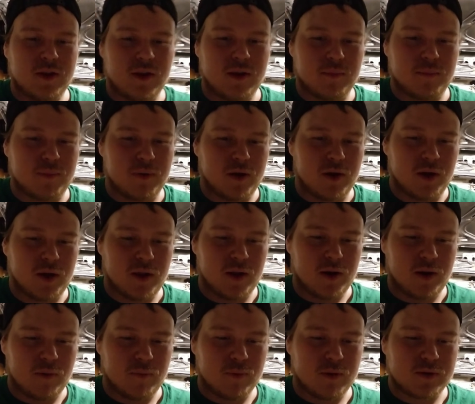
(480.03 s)
it, but
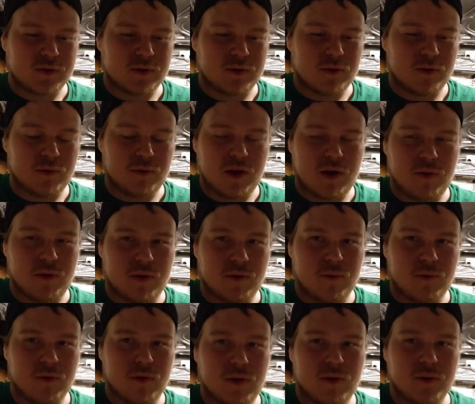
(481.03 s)
it was a little low on
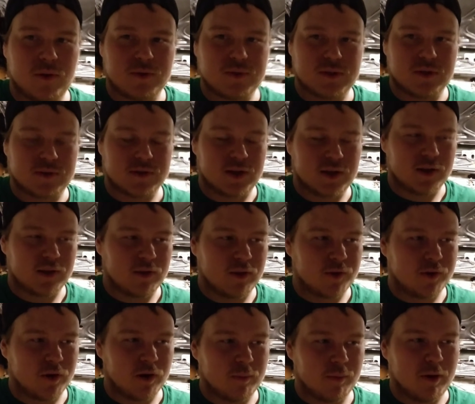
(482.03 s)
oil since I did the
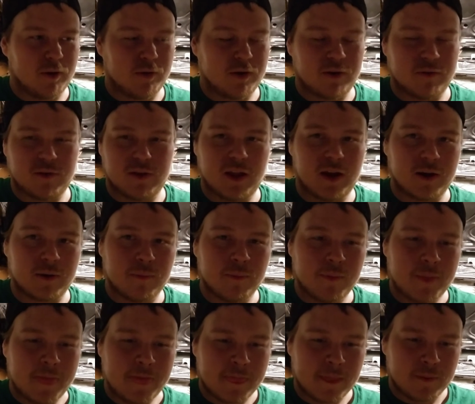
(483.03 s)
turbo and everything.
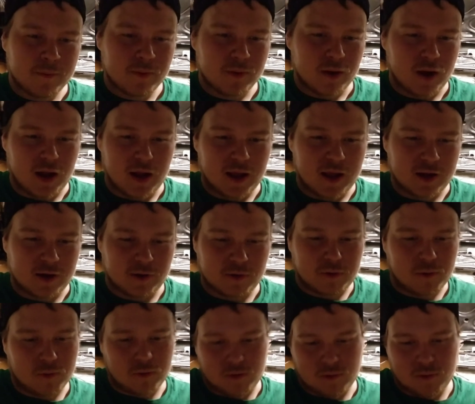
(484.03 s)
I added a
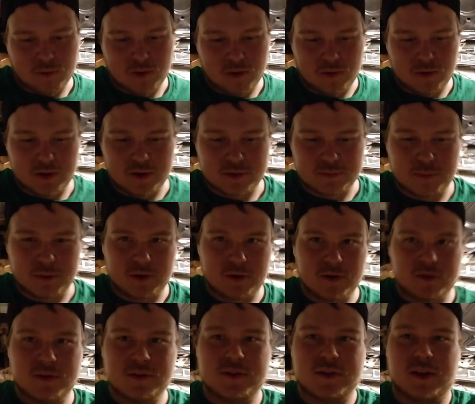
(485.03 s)
quart of oil and it's been
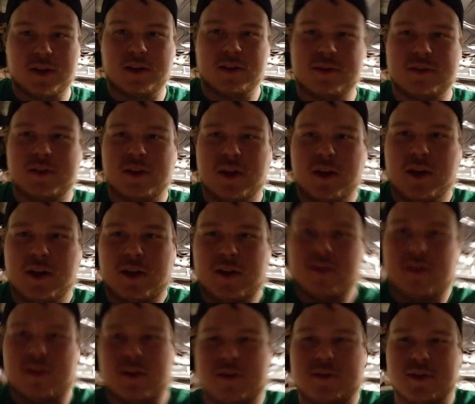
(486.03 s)
good since.
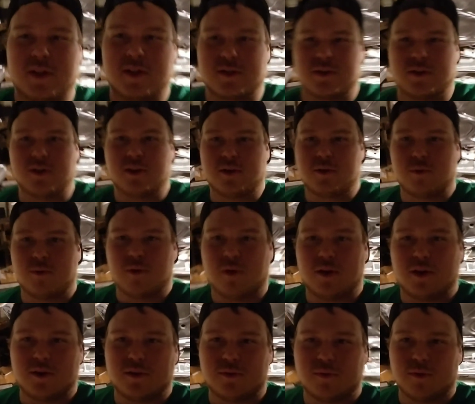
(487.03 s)
Those things are
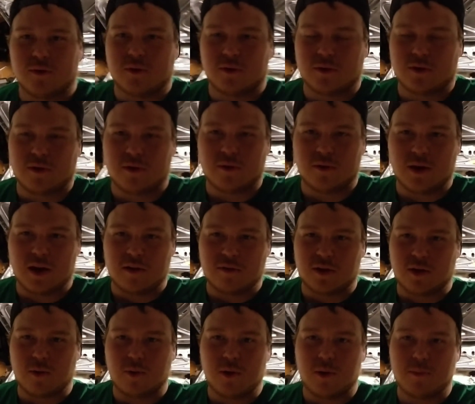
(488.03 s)
notorious for
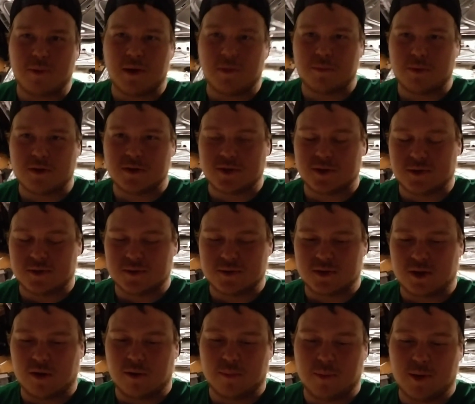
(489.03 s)
having oil pump issues,
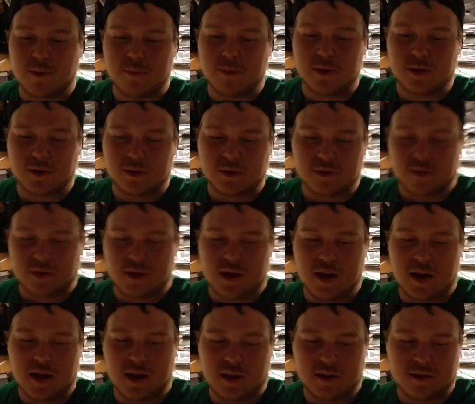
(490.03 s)
so I'm hoping
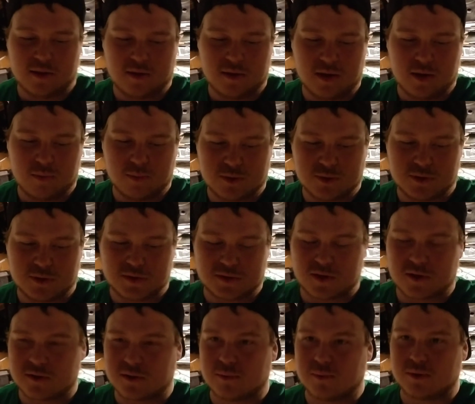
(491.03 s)
that it was just
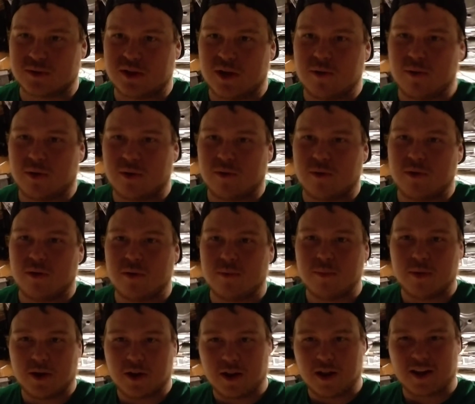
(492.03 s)
because it was low on oil,
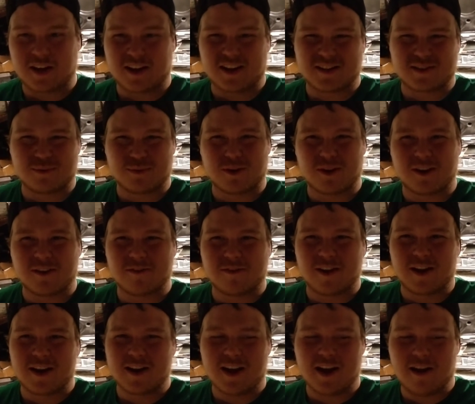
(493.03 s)
but I guess we're going to
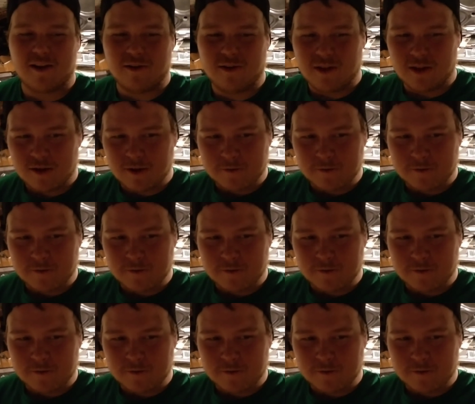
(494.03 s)
find out.